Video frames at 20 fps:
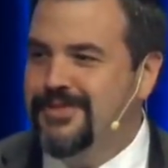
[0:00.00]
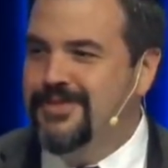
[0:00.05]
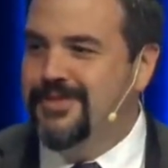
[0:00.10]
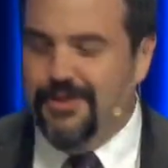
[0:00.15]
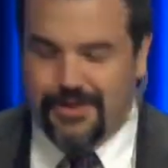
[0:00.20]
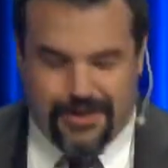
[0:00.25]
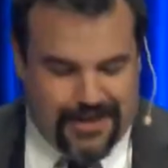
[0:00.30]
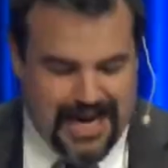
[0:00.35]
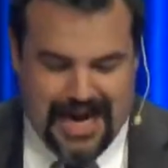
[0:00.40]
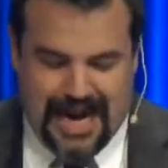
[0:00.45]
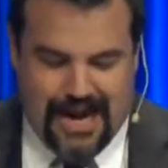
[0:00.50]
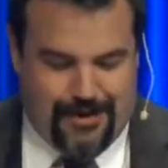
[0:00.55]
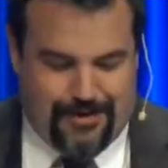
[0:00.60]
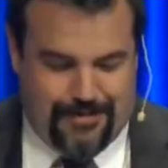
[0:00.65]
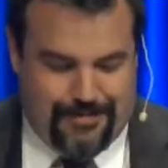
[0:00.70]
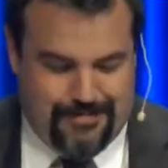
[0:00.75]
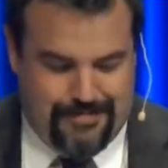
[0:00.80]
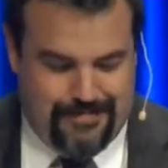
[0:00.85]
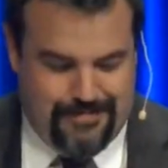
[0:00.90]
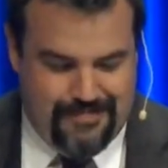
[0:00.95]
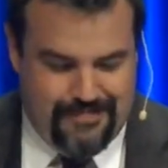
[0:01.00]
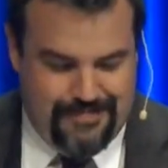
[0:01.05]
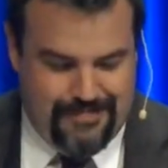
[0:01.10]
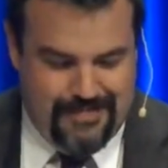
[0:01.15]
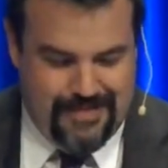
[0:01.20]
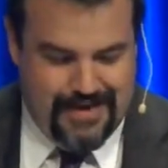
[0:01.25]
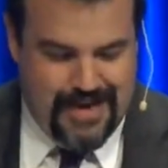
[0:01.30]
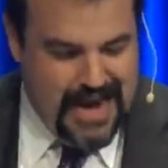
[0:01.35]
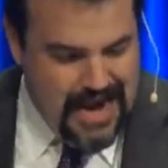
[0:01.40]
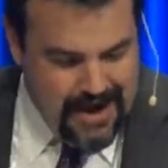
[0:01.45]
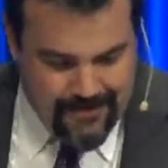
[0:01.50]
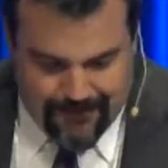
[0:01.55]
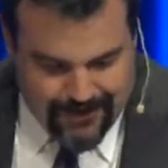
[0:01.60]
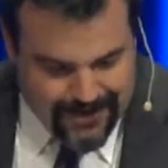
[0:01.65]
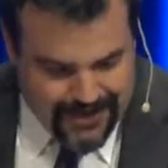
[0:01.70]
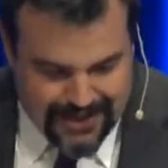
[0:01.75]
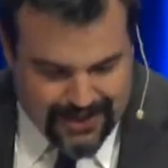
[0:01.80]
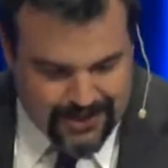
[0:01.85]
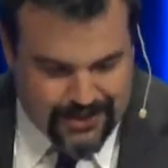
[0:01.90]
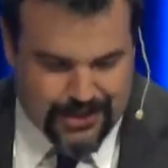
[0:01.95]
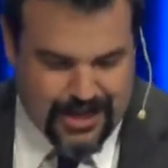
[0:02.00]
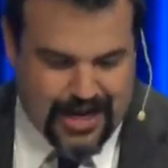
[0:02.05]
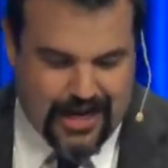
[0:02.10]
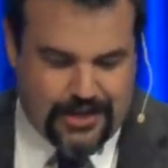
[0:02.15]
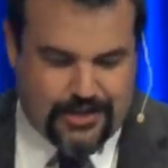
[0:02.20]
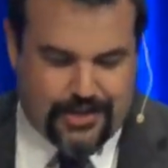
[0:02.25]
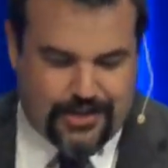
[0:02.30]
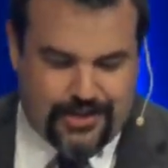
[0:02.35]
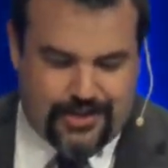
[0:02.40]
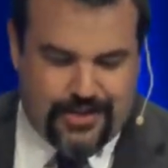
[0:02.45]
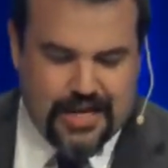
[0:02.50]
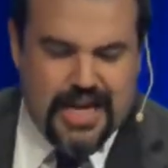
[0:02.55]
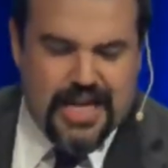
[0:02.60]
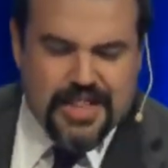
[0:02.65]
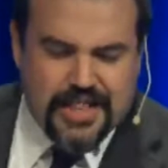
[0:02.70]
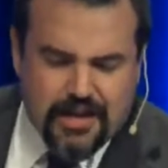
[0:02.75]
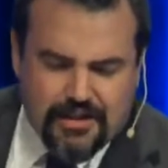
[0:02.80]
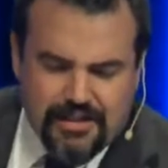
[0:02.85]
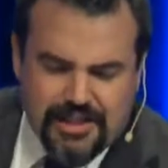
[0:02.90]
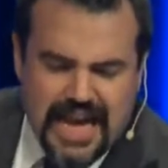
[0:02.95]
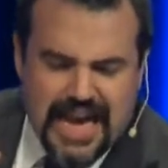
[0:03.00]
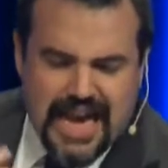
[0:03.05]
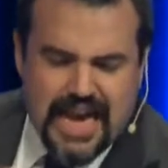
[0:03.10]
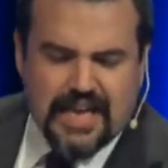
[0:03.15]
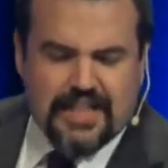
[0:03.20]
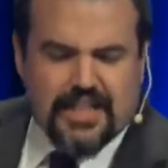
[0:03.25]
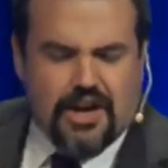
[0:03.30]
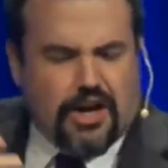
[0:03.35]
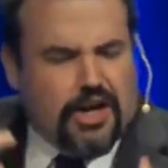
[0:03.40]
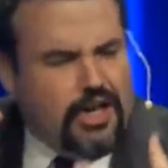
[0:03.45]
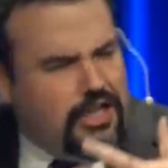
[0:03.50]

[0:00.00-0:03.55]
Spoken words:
Look out. Everything changes. They're laying their